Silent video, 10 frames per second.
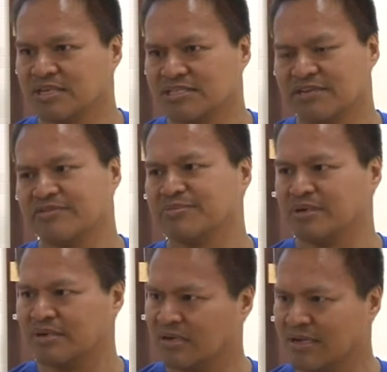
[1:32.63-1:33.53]
Let's give him
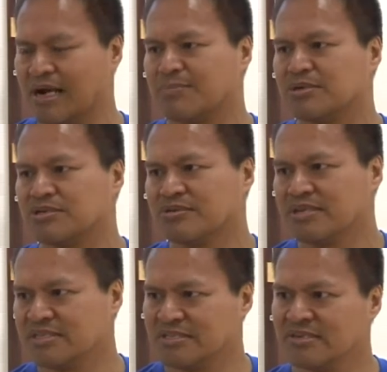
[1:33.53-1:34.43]
an, an
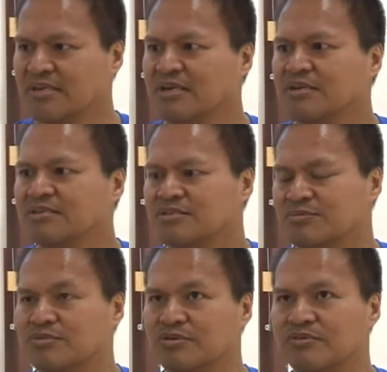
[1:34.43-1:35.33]
opportunity to, to
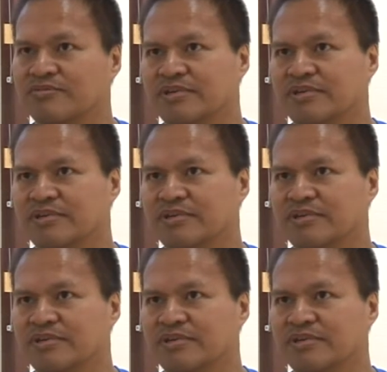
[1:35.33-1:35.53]
improve.